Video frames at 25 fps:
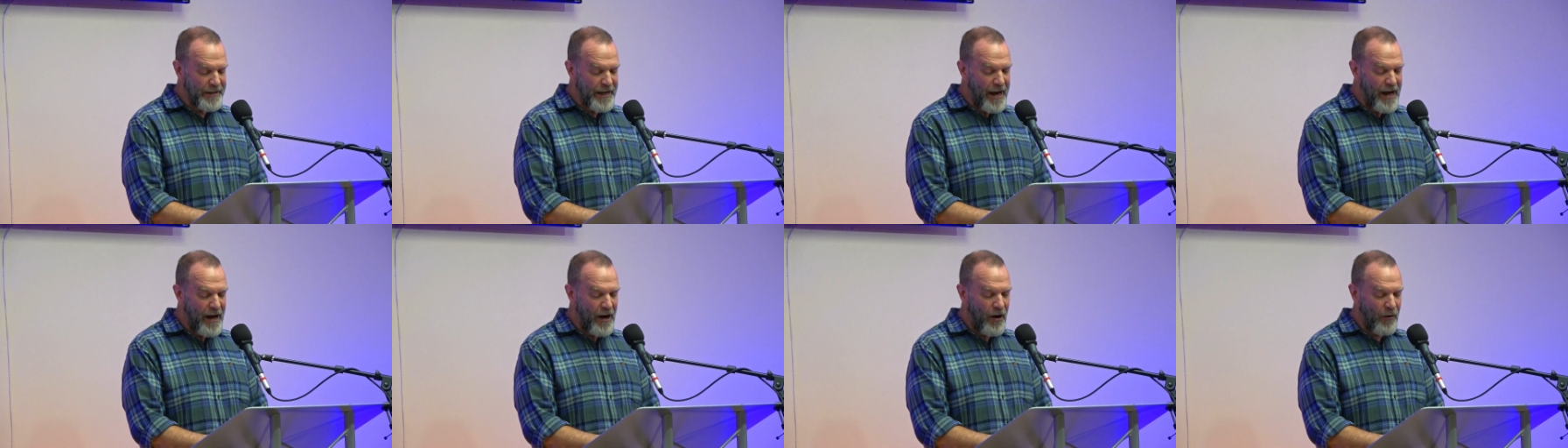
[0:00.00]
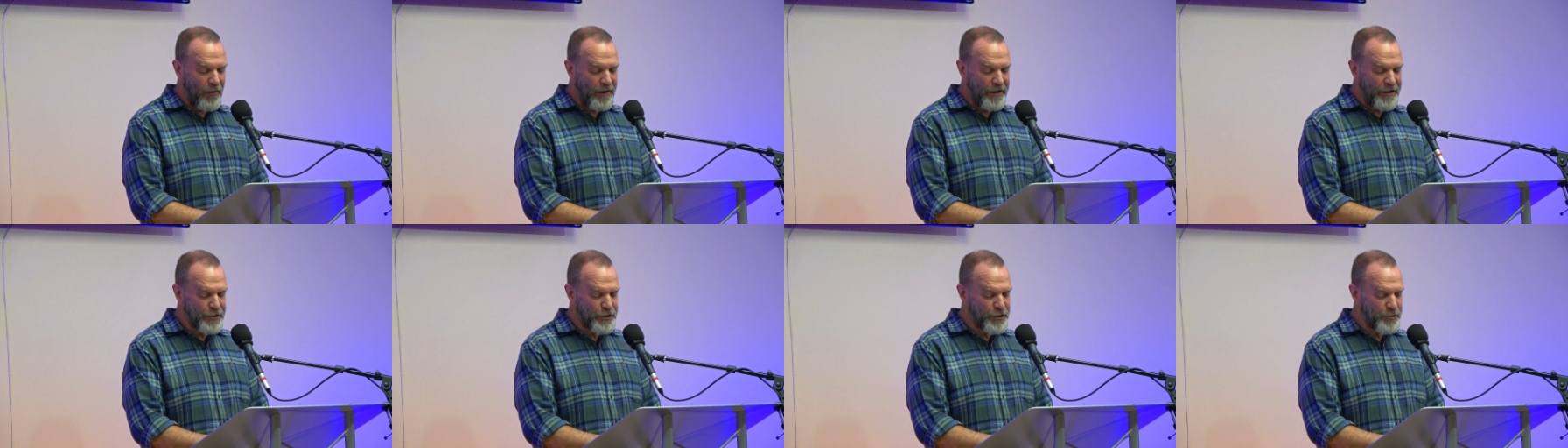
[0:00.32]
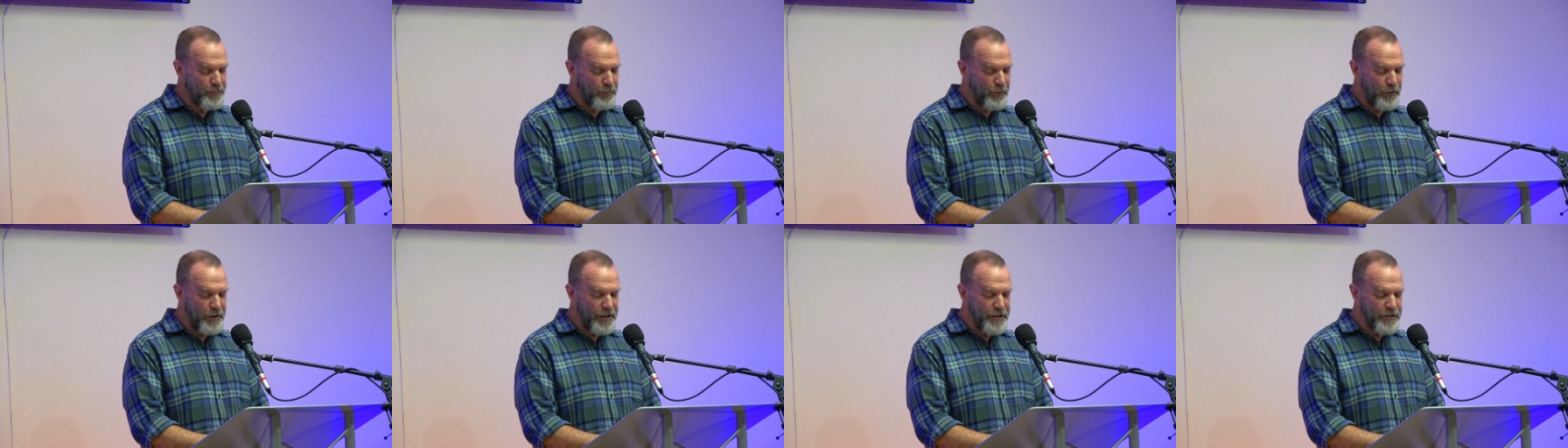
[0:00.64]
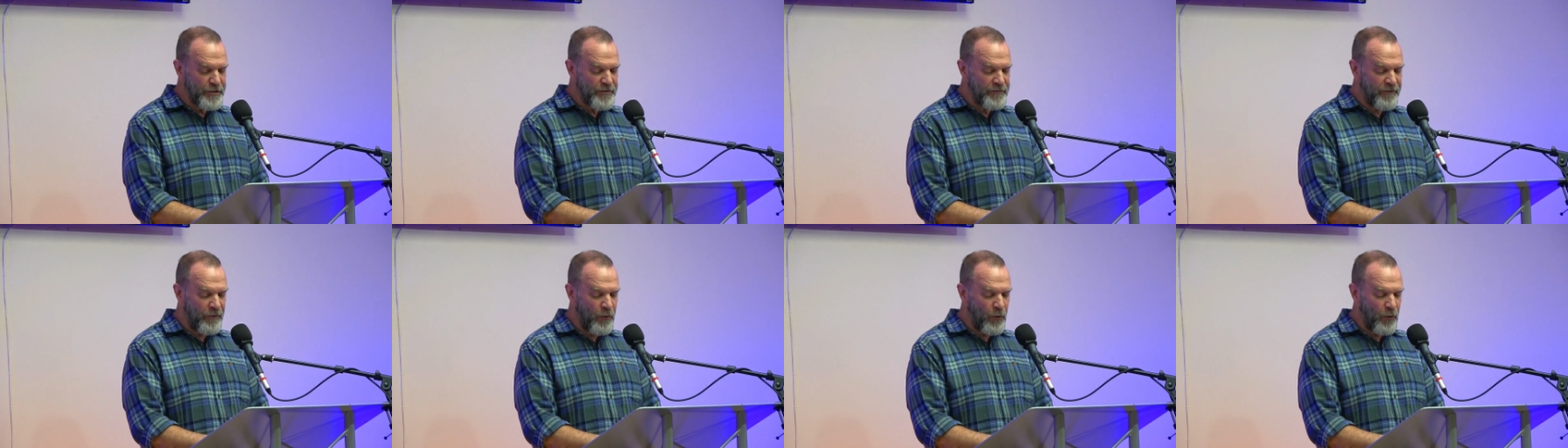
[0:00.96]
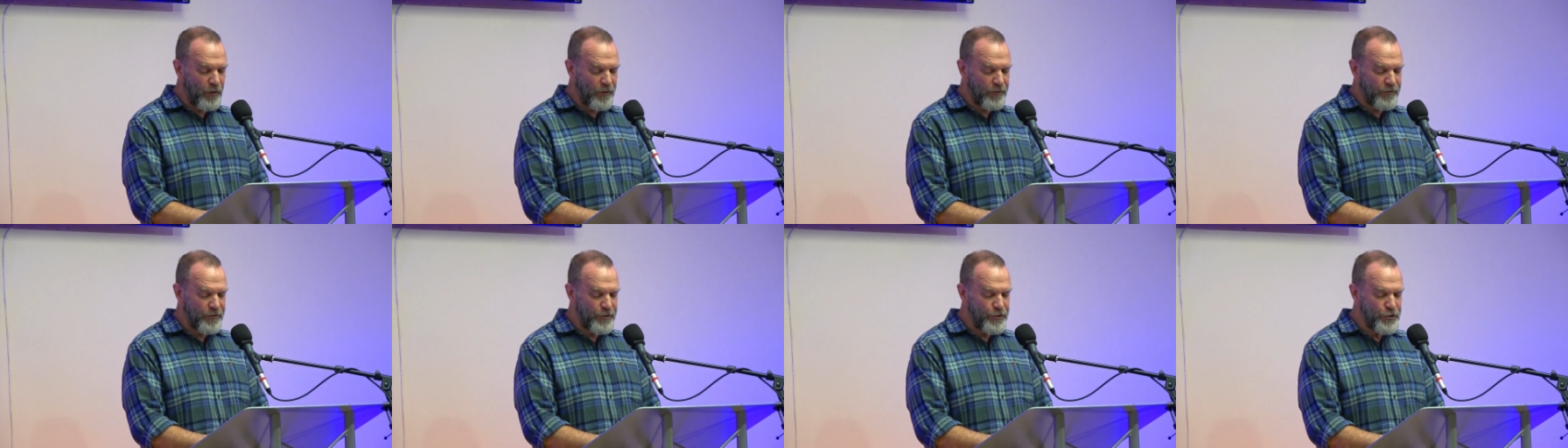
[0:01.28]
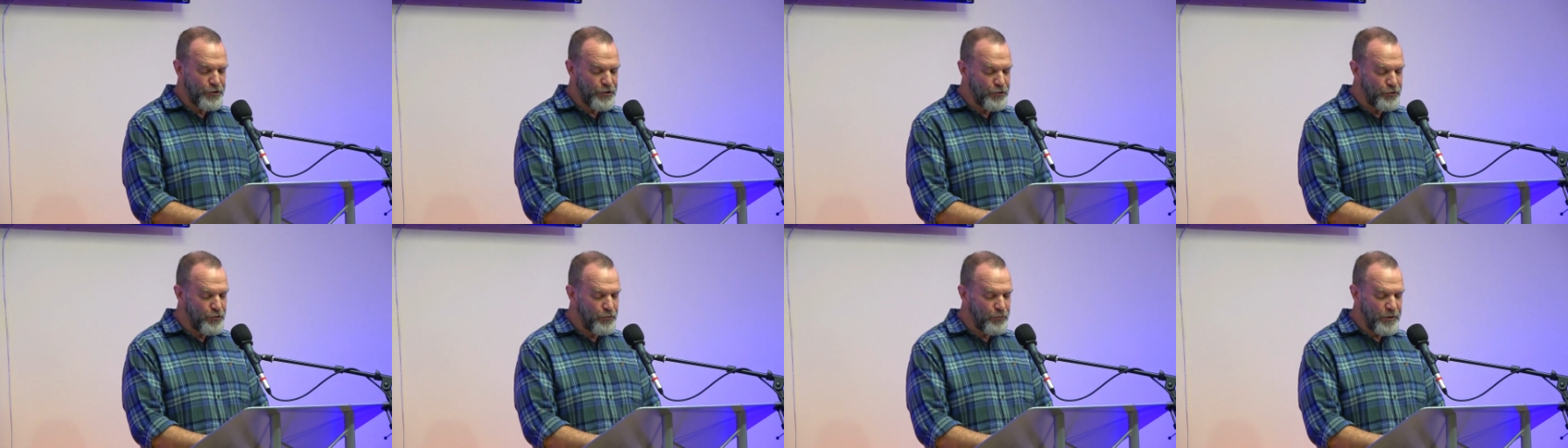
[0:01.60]
Now it springs forth.
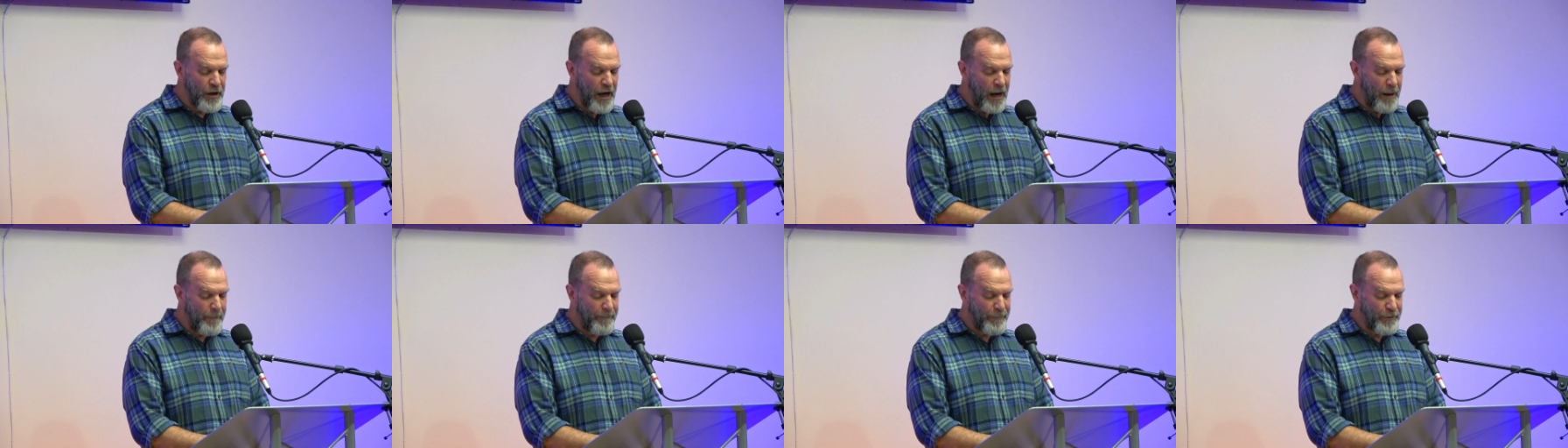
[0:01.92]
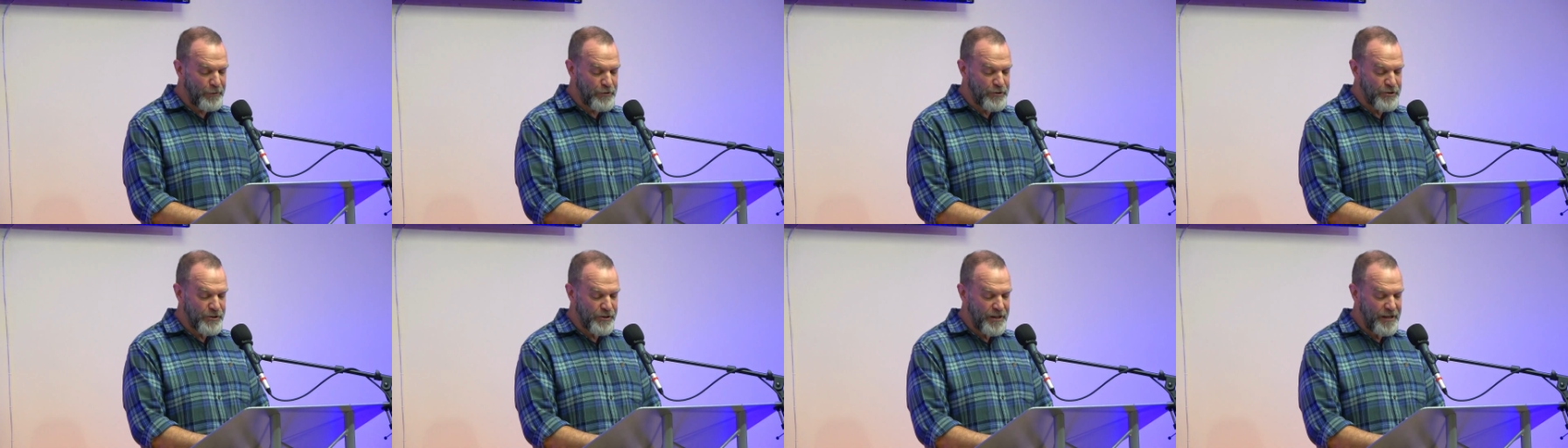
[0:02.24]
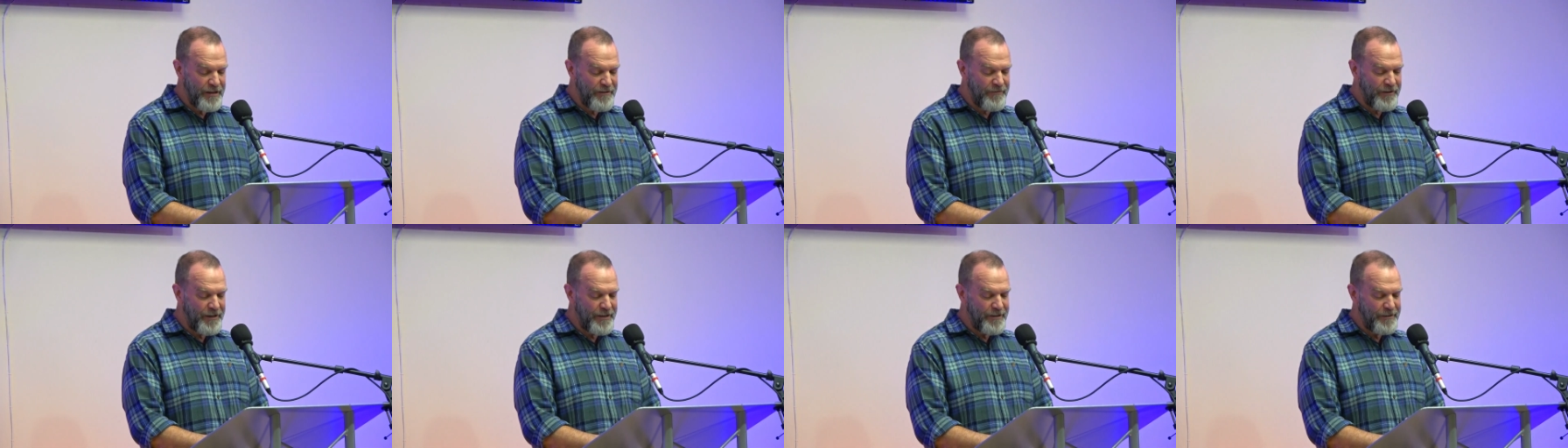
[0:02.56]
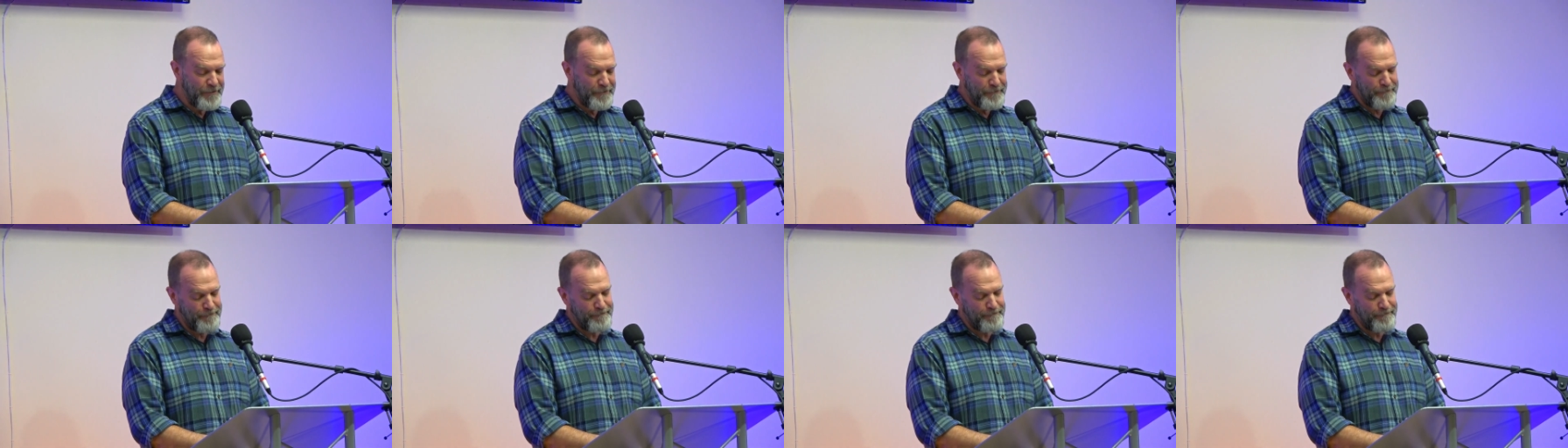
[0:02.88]
Do you not perceive it?